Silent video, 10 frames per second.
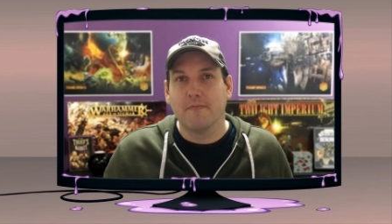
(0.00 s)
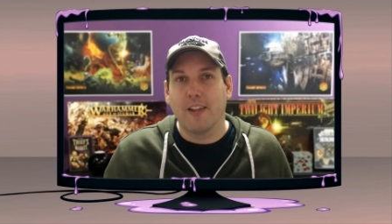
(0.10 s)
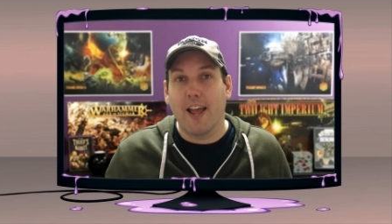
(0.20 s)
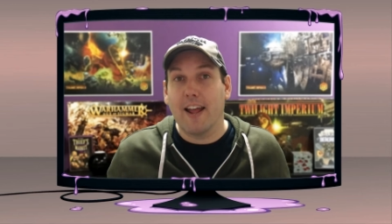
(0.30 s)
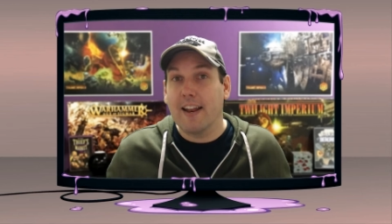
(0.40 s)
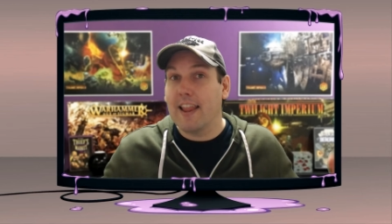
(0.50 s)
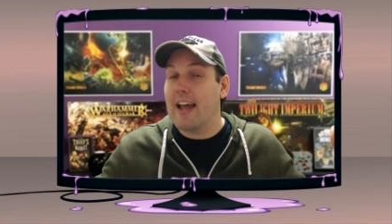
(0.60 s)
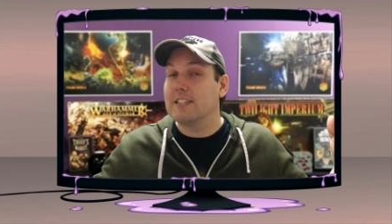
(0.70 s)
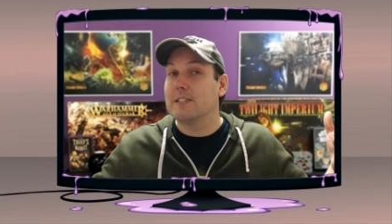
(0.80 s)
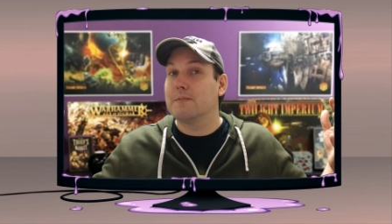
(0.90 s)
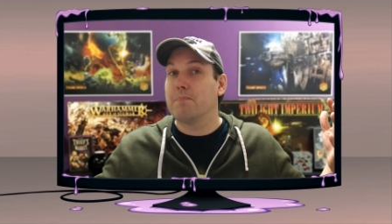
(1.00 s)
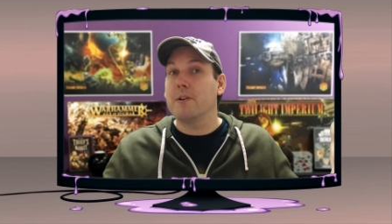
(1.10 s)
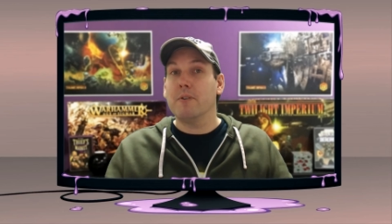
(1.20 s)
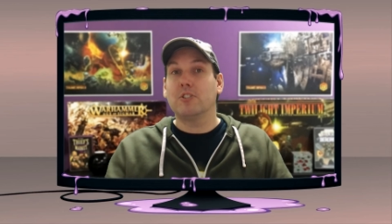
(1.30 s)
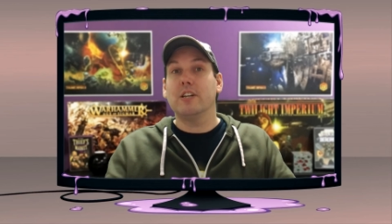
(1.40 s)
And that's pretty
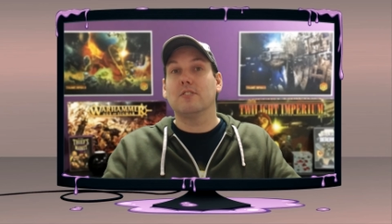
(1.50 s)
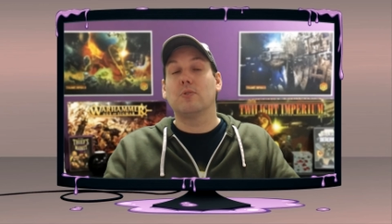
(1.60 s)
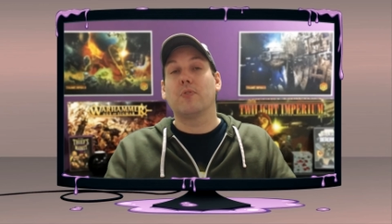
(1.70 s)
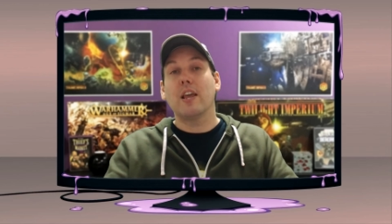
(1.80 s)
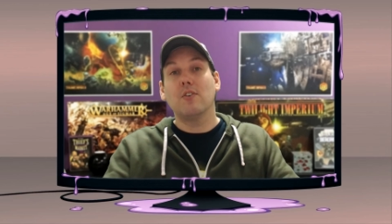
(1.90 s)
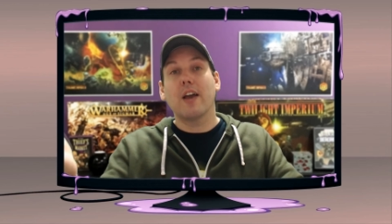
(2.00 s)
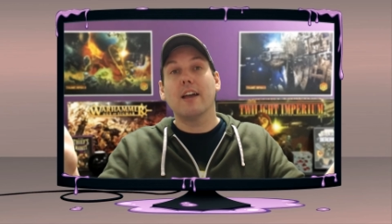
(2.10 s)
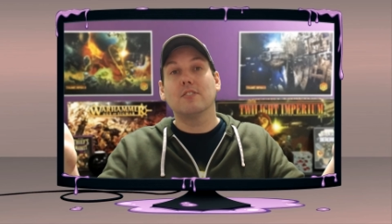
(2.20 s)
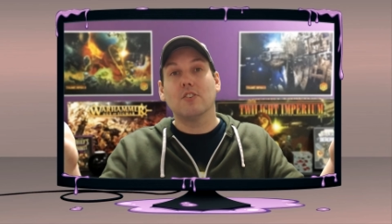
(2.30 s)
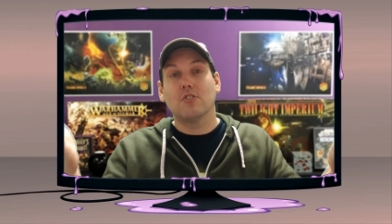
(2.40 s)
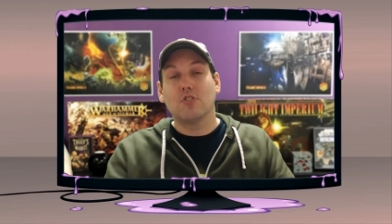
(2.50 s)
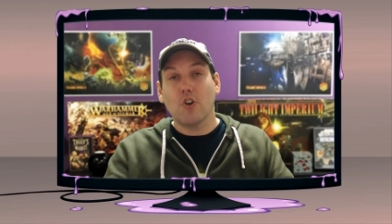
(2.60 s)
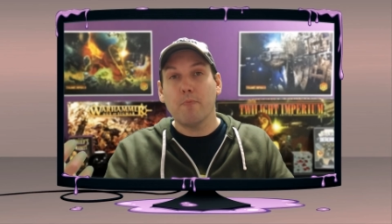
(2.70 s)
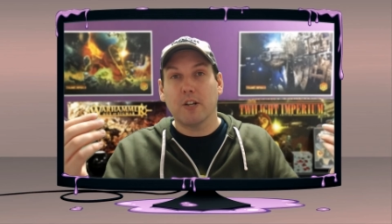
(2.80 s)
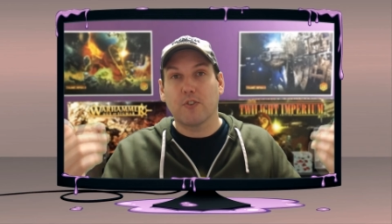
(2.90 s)
much it. So thank you guys
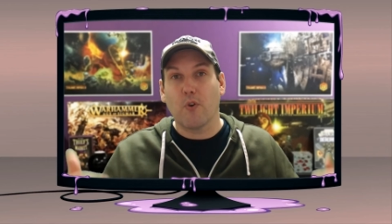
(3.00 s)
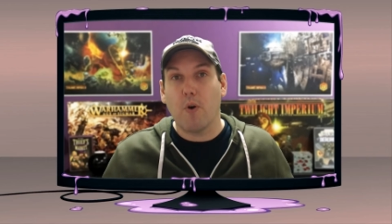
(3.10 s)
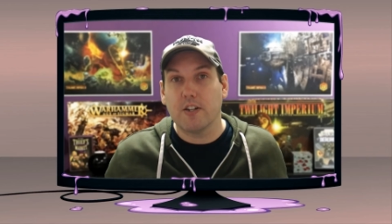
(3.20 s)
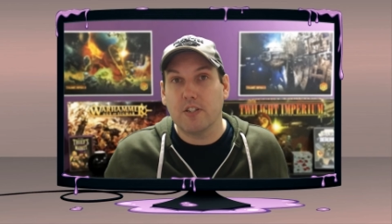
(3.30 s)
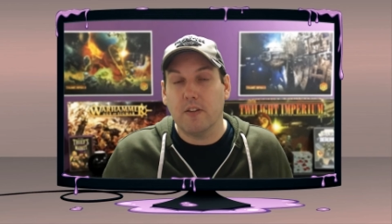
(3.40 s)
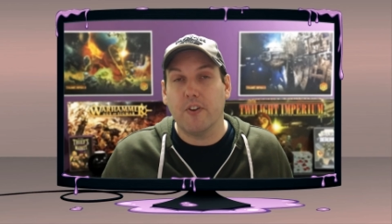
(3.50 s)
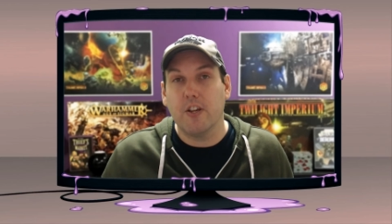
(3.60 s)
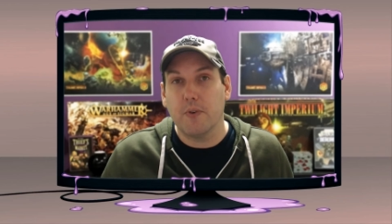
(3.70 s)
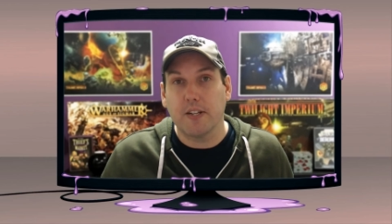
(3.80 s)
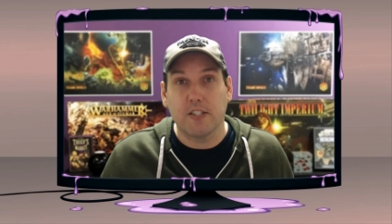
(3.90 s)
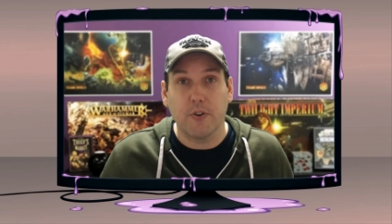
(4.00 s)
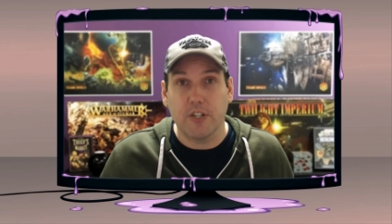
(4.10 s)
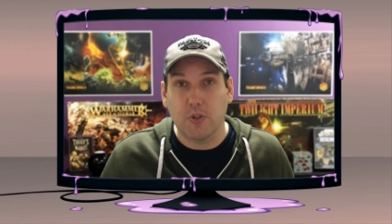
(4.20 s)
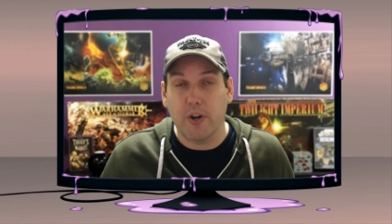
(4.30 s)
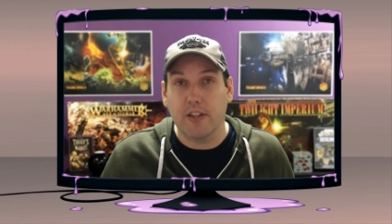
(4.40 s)
so much for watching the video and considering
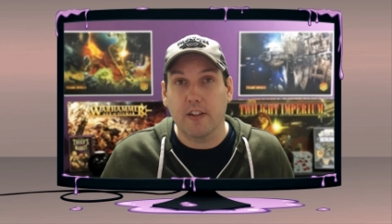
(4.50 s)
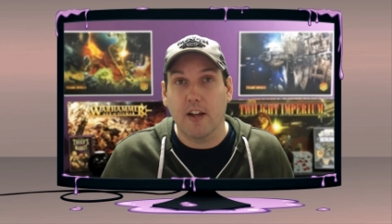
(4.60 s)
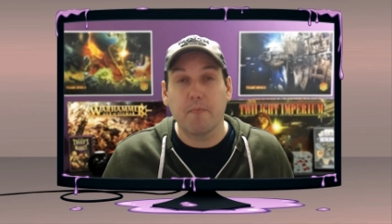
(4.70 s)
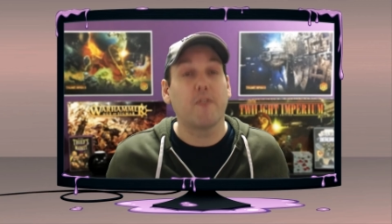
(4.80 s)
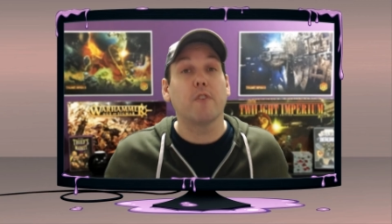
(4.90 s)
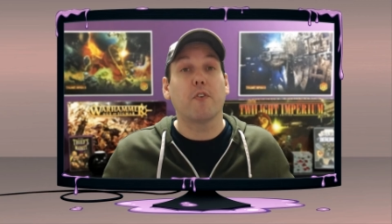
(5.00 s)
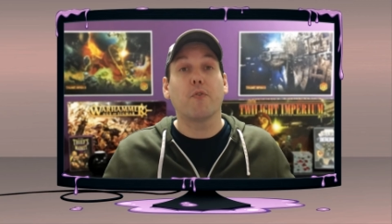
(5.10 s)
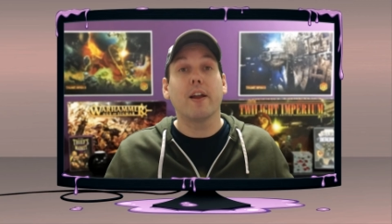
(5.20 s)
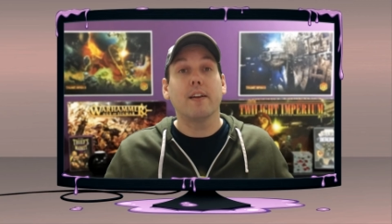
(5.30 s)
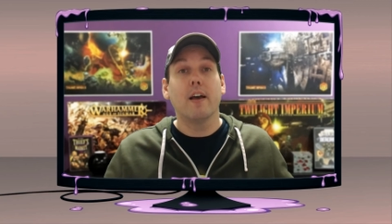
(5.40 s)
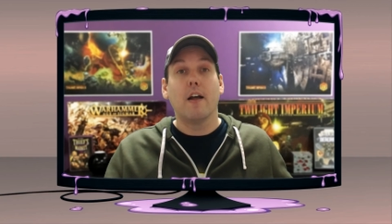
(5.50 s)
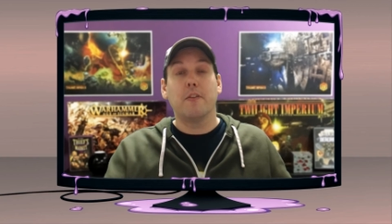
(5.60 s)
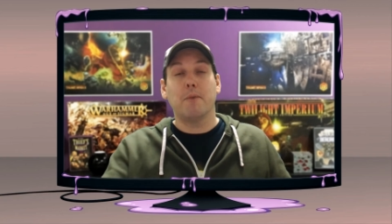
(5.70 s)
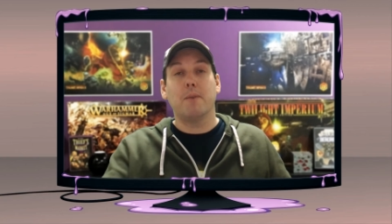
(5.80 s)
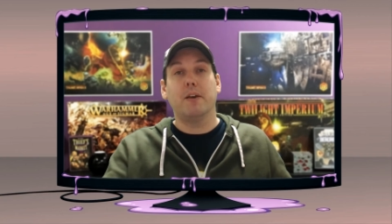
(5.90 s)
joining the club. If you have a friend
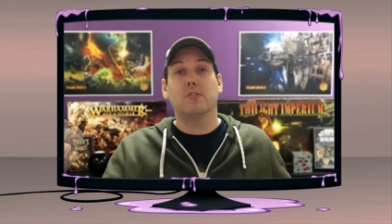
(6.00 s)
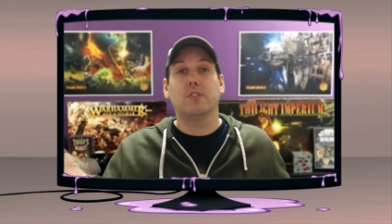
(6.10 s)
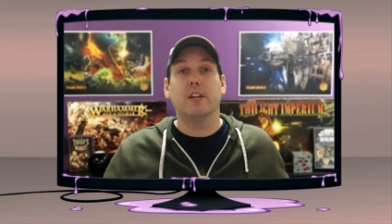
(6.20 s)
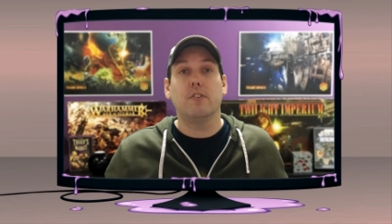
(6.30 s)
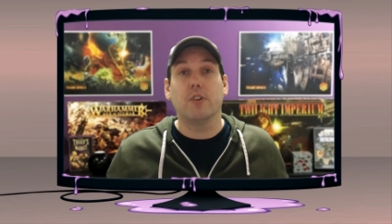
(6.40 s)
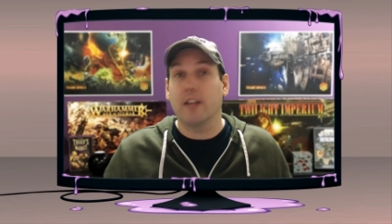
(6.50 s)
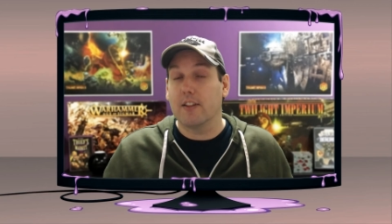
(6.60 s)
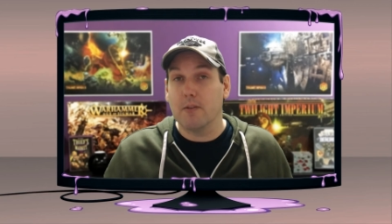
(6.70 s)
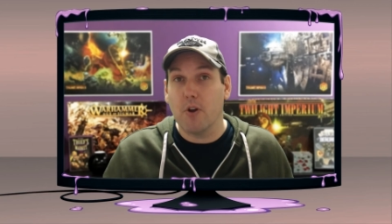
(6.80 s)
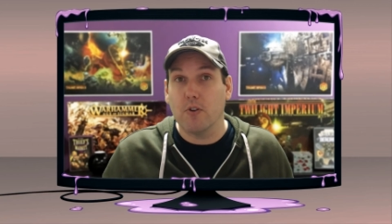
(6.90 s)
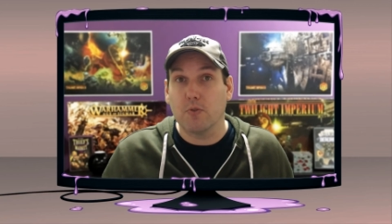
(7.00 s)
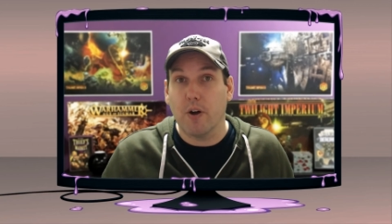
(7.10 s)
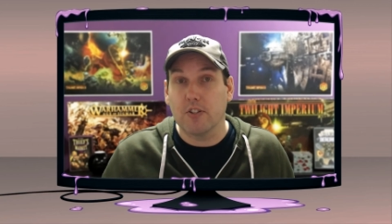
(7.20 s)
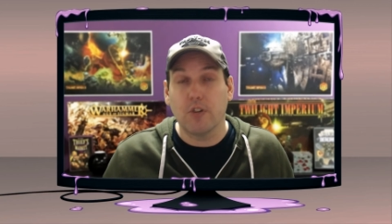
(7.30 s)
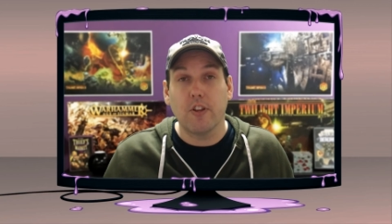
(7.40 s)
that may be interested, you can let them know as
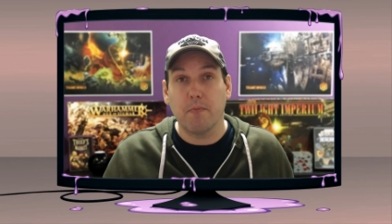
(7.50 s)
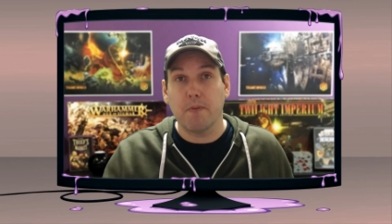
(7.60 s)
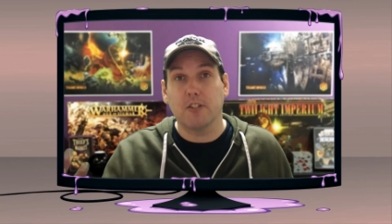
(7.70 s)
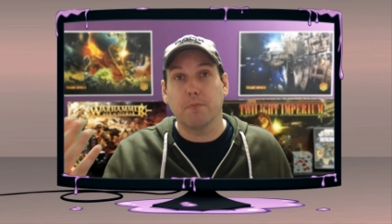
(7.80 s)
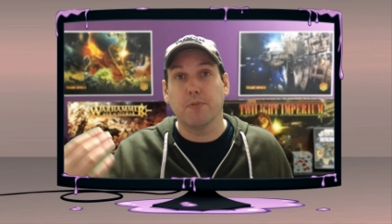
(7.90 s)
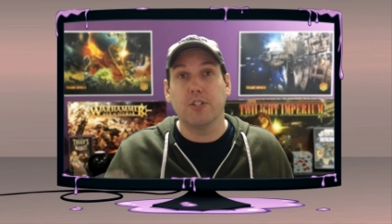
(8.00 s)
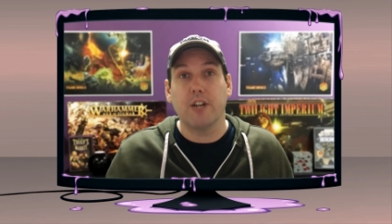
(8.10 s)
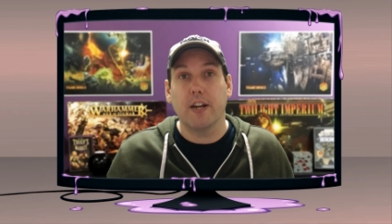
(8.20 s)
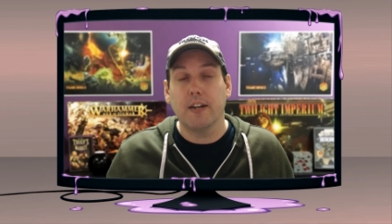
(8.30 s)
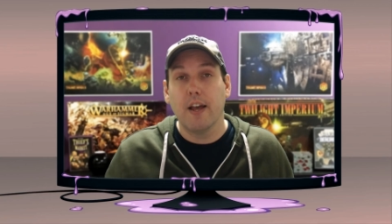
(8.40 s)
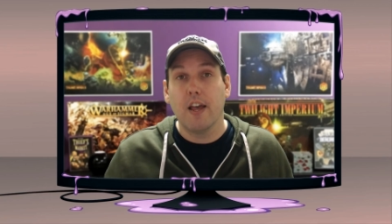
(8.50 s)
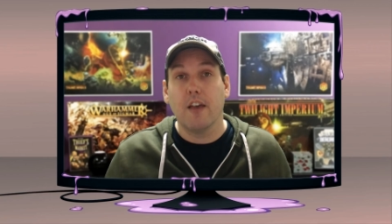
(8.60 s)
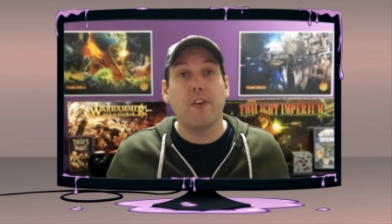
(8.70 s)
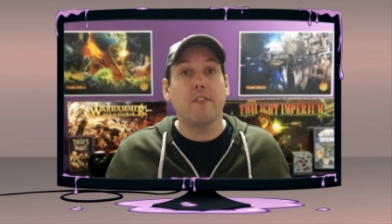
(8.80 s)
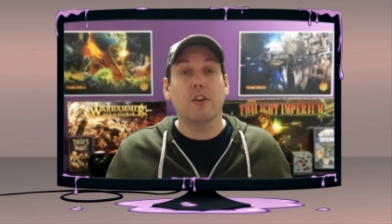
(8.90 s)
well too. That'd be much appreciated.
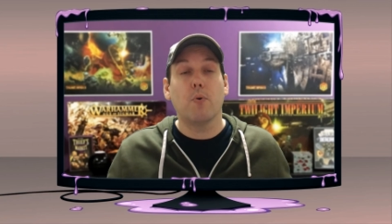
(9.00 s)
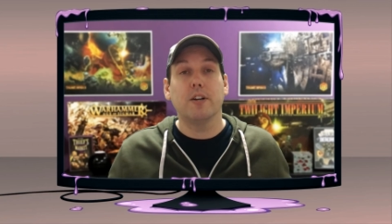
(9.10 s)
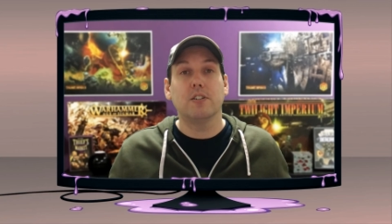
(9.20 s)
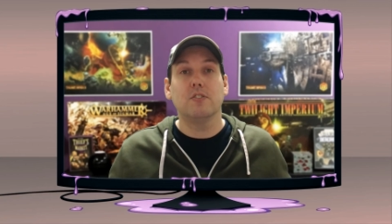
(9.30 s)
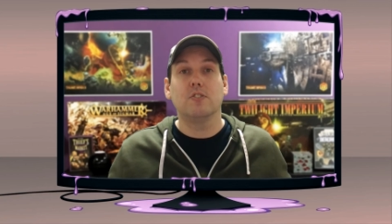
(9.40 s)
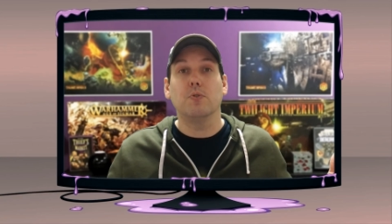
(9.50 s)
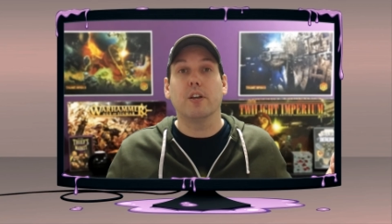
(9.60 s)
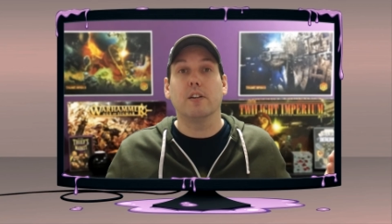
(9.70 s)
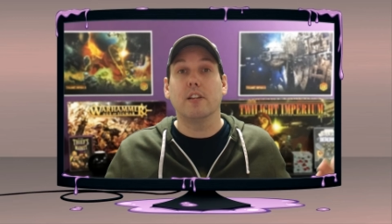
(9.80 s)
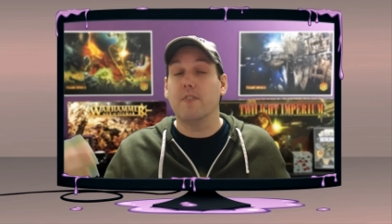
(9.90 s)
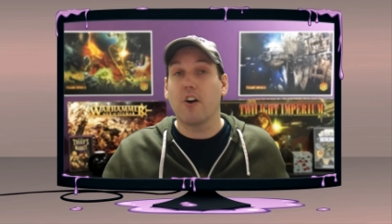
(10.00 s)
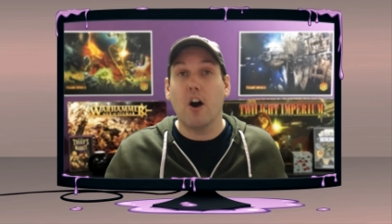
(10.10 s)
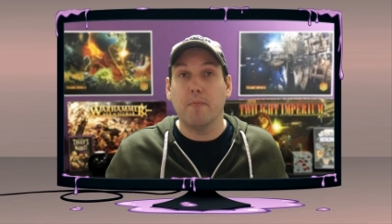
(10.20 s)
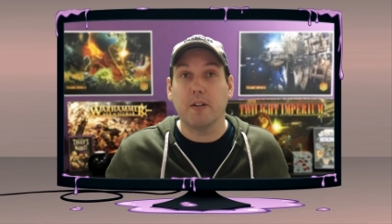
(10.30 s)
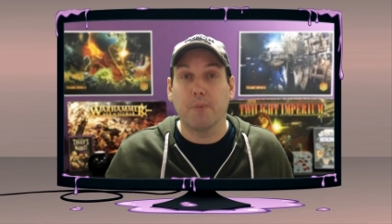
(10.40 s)
If you have any questions, you can leave a
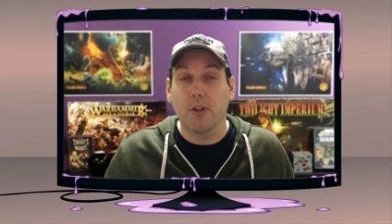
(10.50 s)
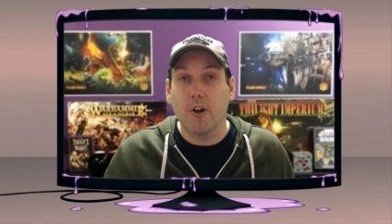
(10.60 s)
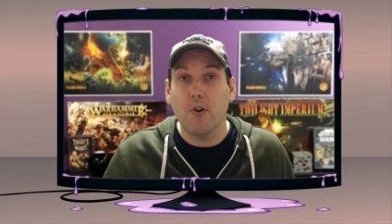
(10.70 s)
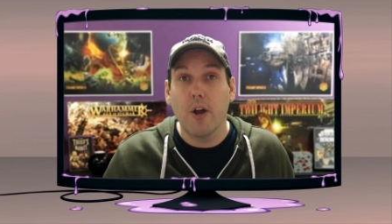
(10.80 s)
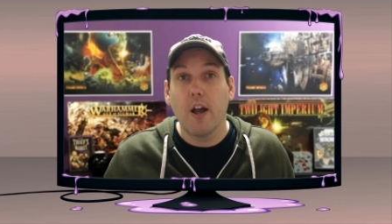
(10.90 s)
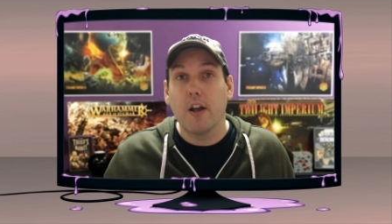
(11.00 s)
comment below.